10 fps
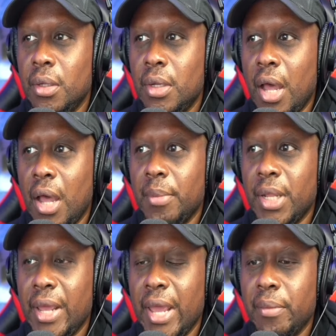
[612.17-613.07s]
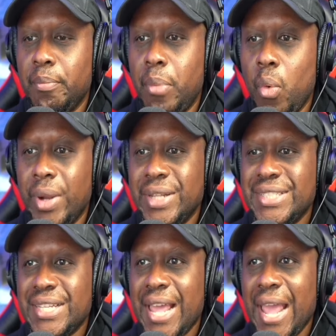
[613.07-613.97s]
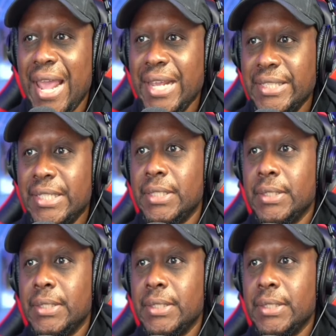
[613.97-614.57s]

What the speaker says: Kamala at 0.8.